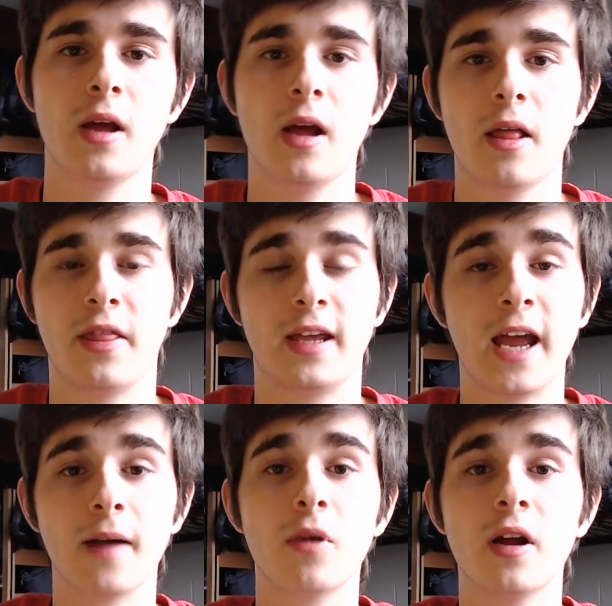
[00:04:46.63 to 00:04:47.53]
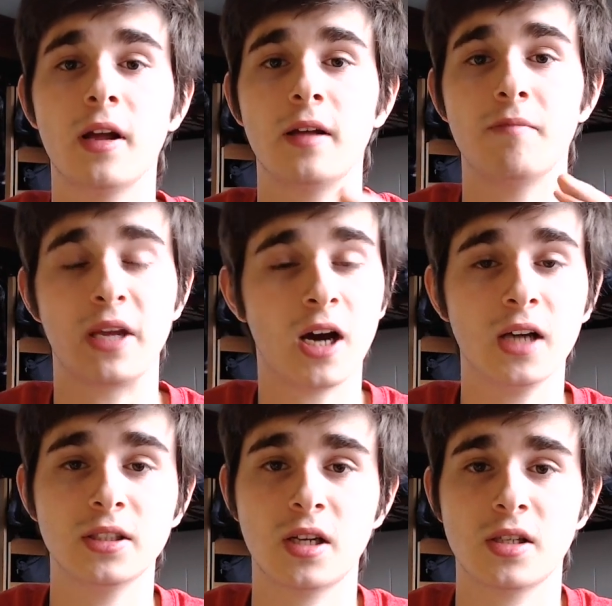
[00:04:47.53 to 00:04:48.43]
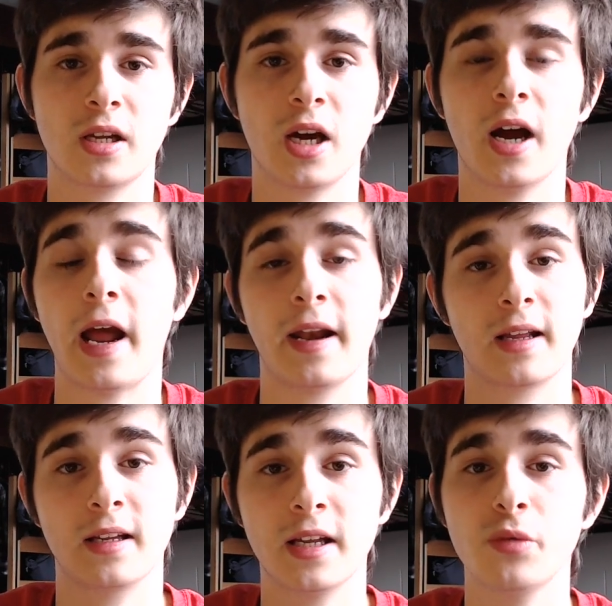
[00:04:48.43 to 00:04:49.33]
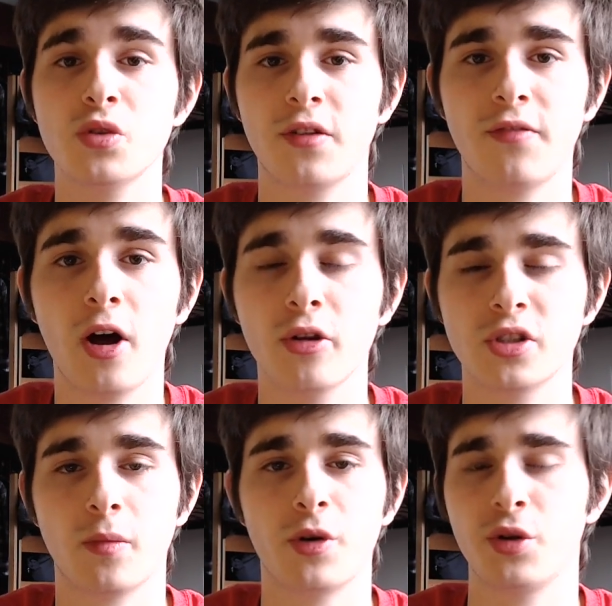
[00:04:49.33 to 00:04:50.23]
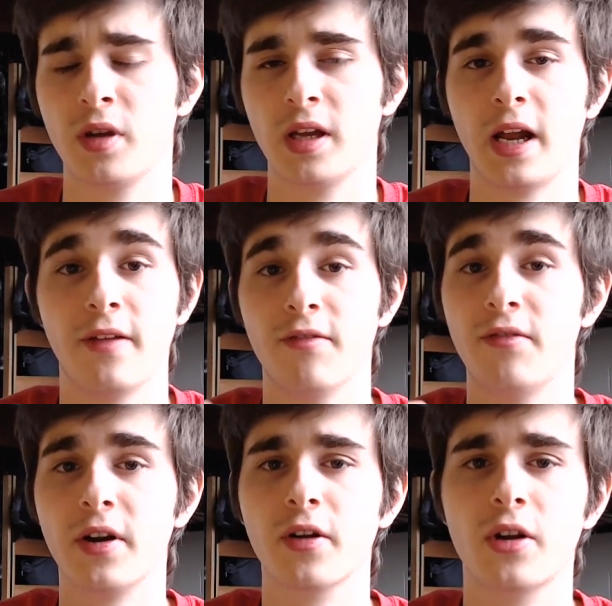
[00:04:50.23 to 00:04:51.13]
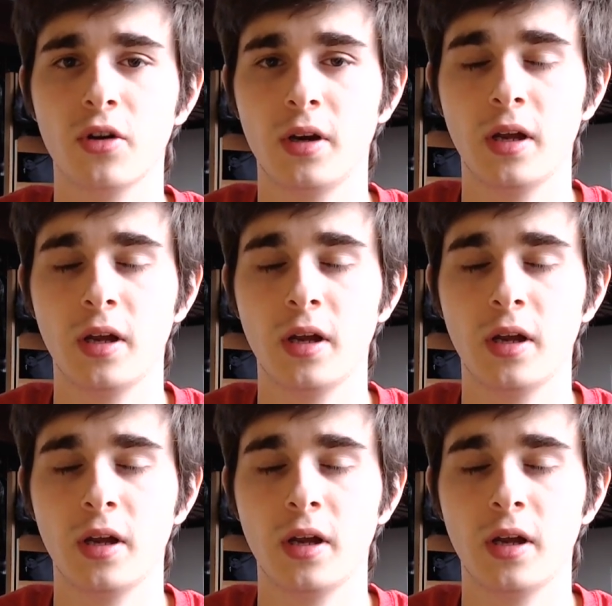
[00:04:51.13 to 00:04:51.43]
The camera, because it doesn't cut and continuously follows someone, you can get a very good